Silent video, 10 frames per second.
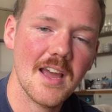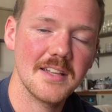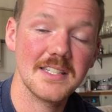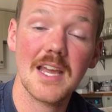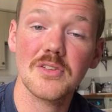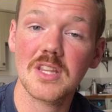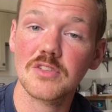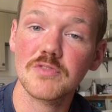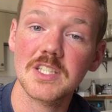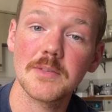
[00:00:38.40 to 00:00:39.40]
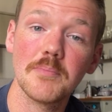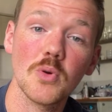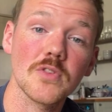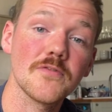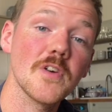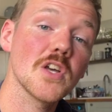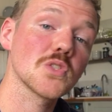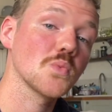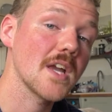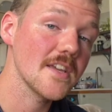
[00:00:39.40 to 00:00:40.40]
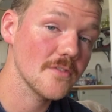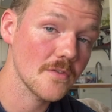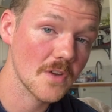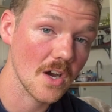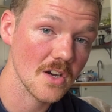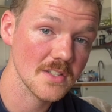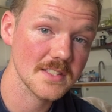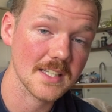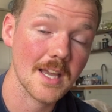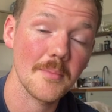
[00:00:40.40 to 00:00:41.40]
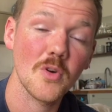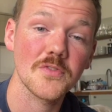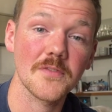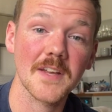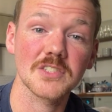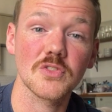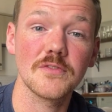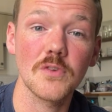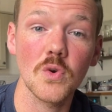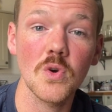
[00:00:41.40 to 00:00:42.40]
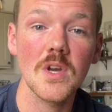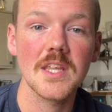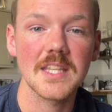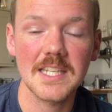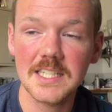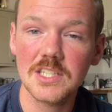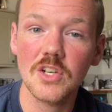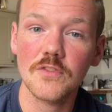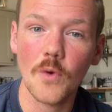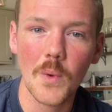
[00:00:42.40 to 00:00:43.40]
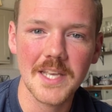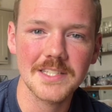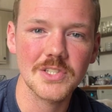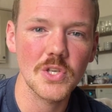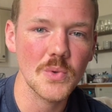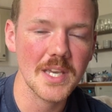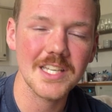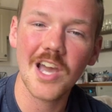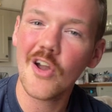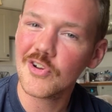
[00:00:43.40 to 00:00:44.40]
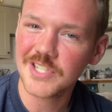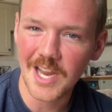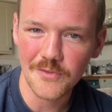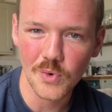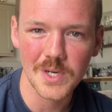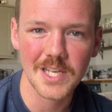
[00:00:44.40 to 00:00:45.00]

And now that the rich have bought the first wave of cars that come off the factory floor, they need to look for ways to encourage everyone